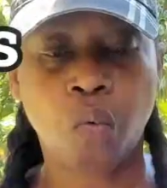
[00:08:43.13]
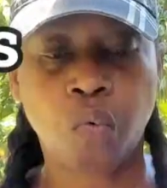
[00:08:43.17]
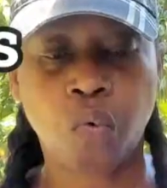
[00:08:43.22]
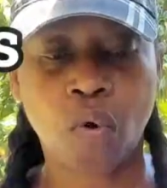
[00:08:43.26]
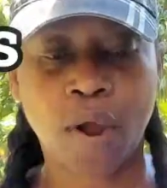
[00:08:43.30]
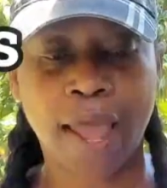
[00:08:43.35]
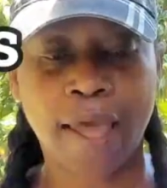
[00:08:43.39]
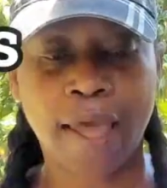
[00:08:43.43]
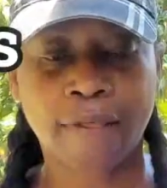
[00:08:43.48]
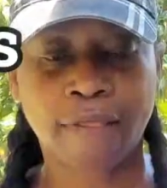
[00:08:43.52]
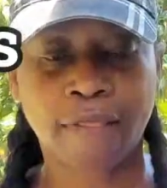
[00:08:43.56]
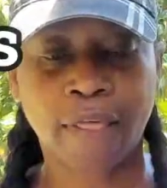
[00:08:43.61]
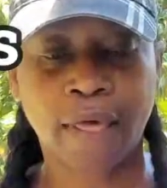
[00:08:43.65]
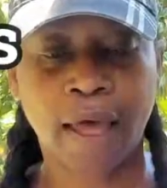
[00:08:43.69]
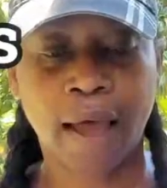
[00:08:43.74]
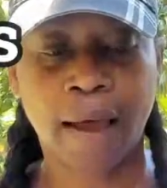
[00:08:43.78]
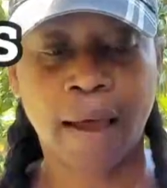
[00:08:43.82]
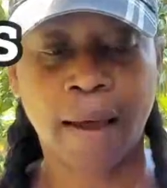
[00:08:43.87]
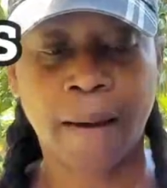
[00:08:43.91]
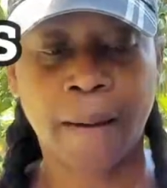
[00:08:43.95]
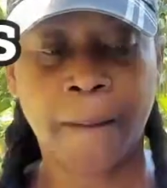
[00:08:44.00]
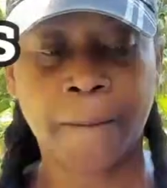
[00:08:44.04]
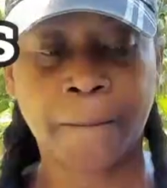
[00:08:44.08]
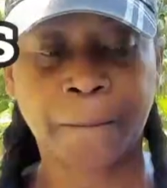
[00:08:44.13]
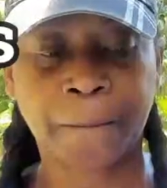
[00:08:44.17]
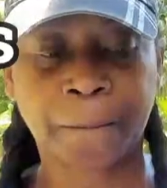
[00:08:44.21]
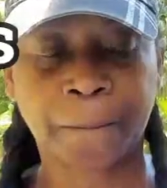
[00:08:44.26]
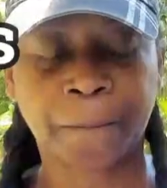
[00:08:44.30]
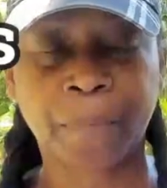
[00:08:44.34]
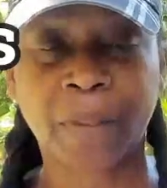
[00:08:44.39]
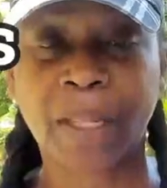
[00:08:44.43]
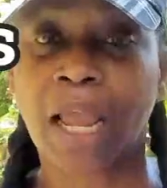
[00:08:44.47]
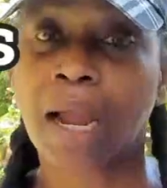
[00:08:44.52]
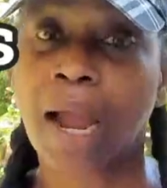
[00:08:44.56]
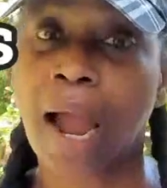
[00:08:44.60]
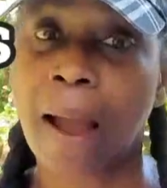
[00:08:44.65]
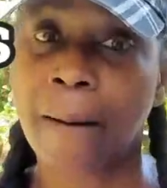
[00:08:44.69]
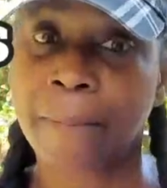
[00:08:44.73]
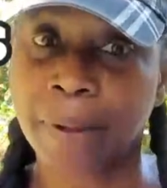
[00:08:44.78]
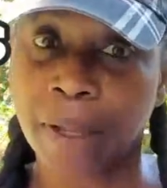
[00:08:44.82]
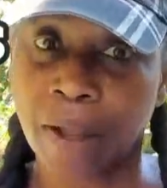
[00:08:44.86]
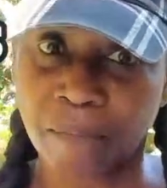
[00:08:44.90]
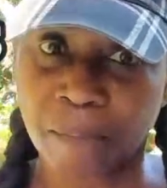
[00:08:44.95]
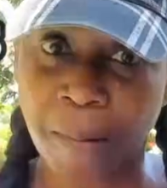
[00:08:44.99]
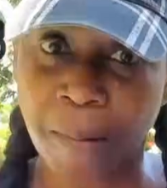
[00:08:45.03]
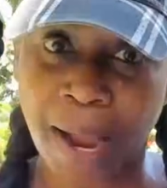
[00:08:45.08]
with a
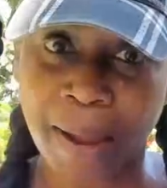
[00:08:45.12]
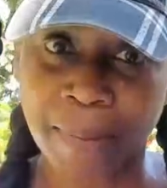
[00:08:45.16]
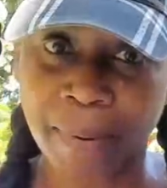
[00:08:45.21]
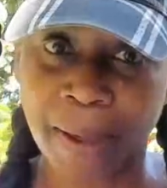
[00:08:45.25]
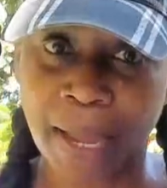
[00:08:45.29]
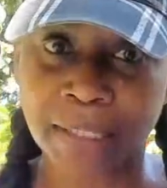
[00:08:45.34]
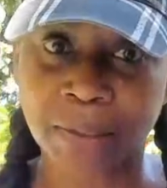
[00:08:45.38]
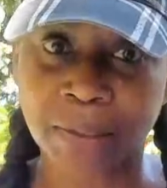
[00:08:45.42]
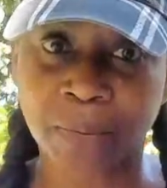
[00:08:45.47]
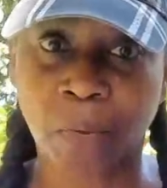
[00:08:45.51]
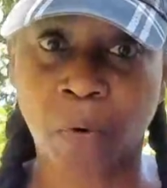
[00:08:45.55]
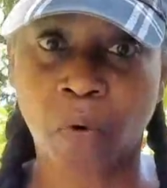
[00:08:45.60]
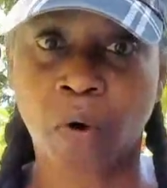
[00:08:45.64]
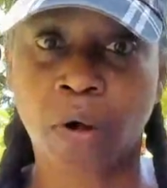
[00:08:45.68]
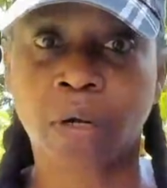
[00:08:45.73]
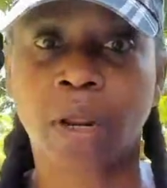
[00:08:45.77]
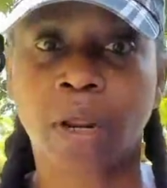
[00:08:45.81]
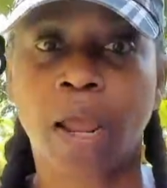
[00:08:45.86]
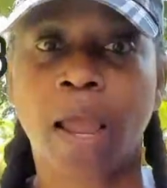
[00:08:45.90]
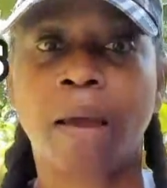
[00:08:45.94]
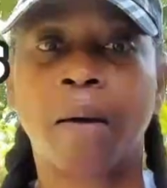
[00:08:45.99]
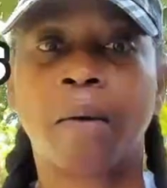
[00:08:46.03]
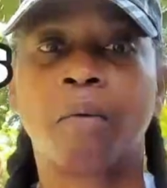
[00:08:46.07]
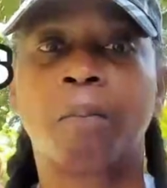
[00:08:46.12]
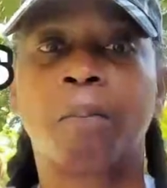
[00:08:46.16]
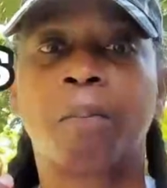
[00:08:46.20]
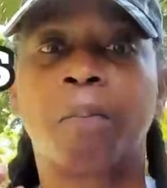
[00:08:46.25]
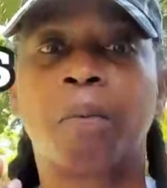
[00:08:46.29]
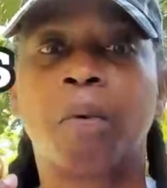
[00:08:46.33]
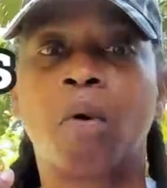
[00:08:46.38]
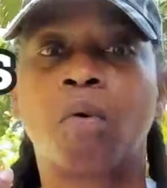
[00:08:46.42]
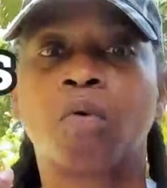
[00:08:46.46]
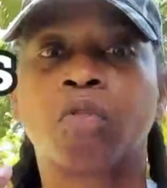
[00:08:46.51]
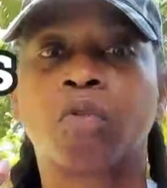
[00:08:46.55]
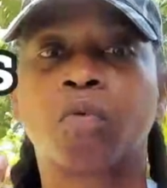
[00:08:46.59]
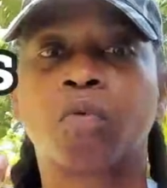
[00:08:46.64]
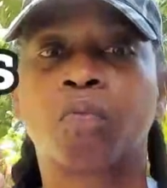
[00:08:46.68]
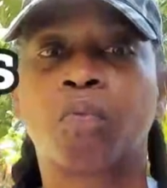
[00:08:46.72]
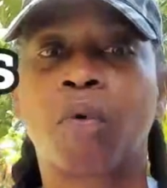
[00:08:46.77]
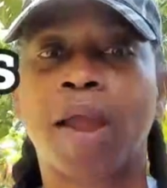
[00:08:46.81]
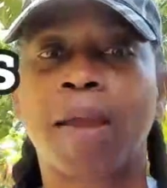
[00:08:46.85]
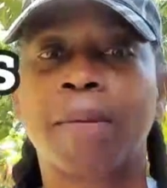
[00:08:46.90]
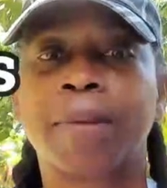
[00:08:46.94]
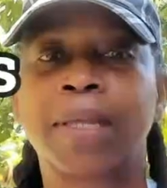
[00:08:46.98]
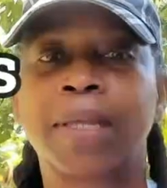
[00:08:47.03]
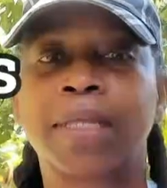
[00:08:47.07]
copy of my passport and both
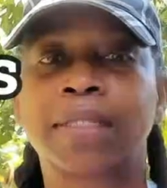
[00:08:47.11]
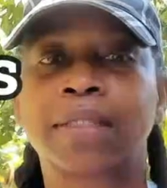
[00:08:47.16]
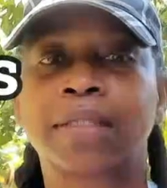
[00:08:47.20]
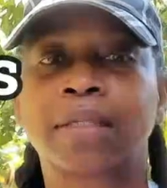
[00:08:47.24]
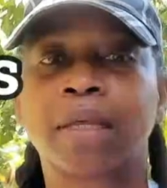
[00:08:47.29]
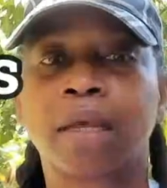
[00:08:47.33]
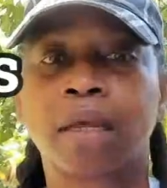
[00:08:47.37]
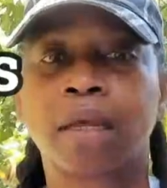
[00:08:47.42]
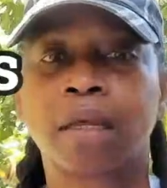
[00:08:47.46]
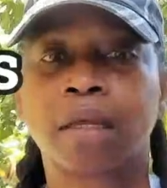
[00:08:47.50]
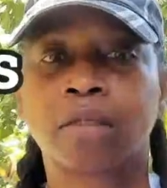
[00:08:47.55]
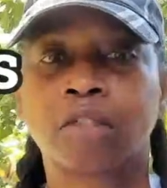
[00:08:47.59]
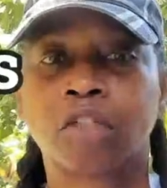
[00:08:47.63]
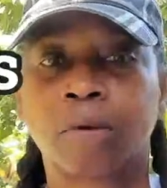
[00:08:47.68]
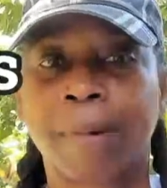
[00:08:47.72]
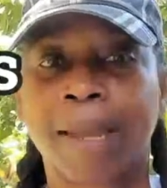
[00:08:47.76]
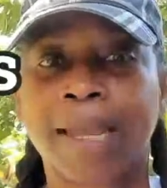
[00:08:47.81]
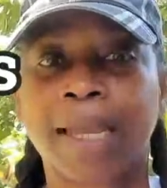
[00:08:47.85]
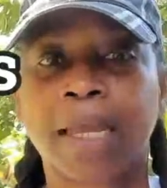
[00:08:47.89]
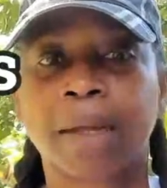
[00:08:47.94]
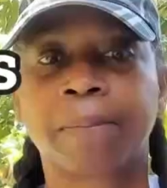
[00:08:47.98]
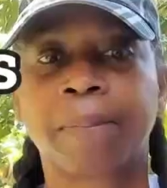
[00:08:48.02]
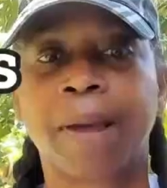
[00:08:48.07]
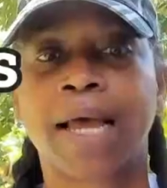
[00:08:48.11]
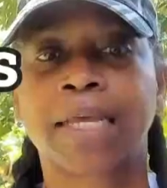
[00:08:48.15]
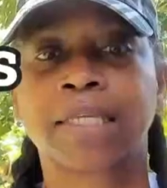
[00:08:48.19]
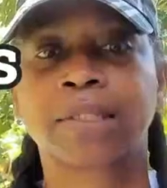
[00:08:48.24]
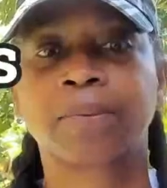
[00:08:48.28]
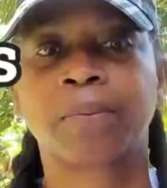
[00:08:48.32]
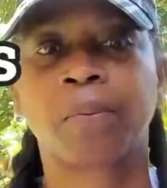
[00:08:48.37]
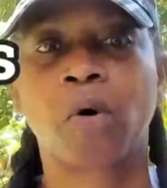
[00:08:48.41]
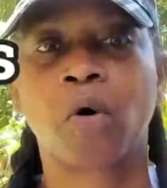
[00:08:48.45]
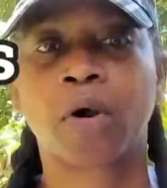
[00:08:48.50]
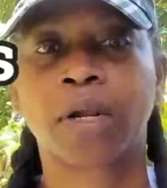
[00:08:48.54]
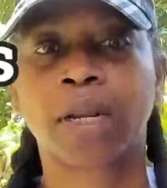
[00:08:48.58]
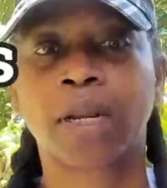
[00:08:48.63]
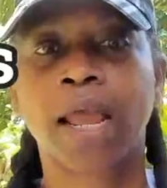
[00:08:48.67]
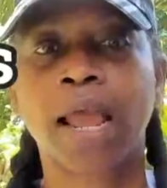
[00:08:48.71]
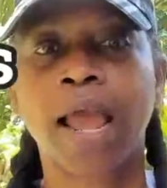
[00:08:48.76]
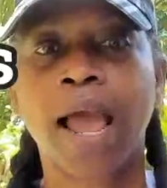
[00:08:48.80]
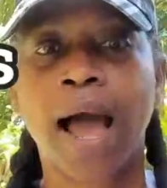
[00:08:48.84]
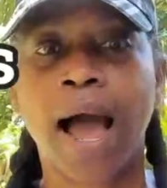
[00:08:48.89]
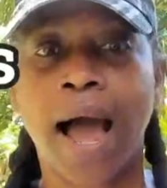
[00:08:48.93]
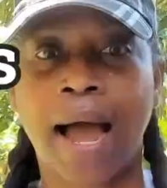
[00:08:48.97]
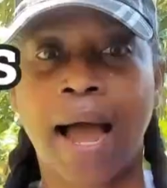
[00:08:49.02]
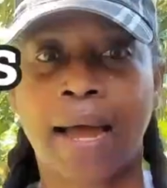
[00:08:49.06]
Raymond's Jamaican passport
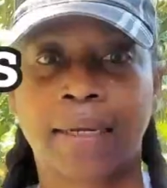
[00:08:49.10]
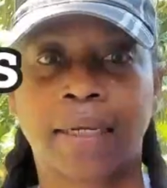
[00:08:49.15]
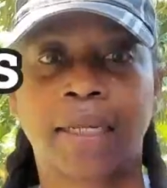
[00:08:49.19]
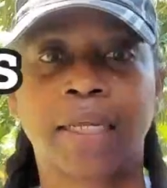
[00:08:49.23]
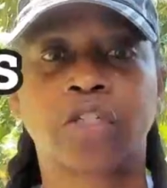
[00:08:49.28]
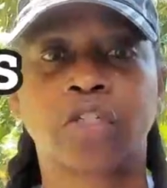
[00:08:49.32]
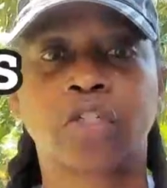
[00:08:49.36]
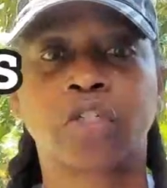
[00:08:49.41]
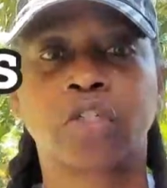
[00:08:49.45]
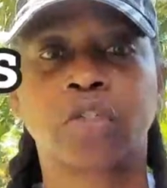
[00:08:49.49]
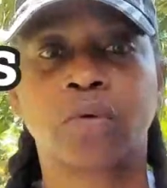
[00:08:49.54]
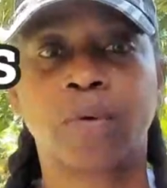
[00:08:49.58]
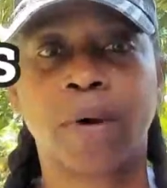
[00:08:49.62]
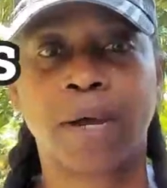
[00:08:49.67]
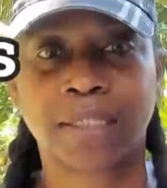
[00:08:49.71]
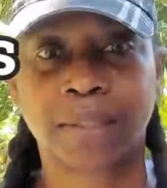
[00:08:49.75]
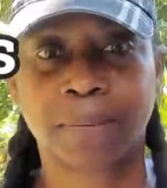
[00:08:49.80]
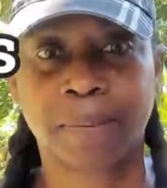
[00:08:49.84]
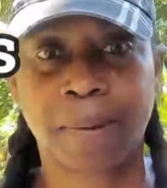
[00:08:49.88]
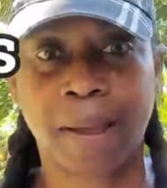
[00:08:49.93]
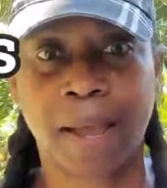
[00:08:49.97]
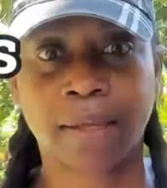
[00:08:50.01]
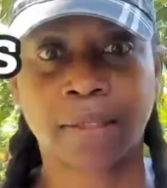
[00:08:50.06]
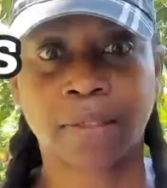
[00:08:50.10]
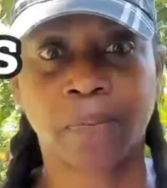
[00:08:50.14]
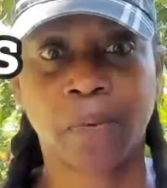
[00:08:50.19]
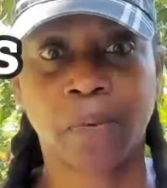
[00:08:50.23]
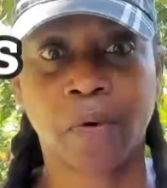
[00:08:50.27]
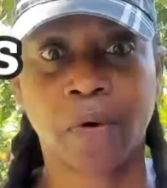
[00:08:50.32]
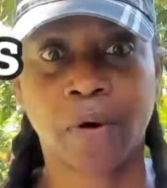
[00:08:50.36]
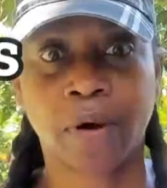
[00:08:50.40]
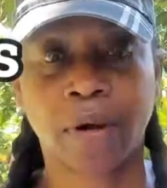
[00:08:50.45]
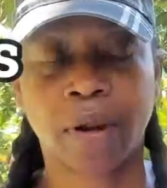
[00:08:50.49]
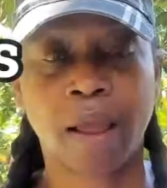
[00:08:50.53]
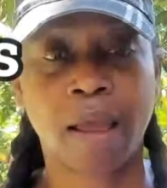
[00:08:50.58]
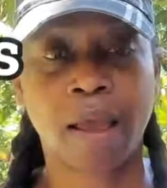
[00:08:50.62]
and his U.S. passport,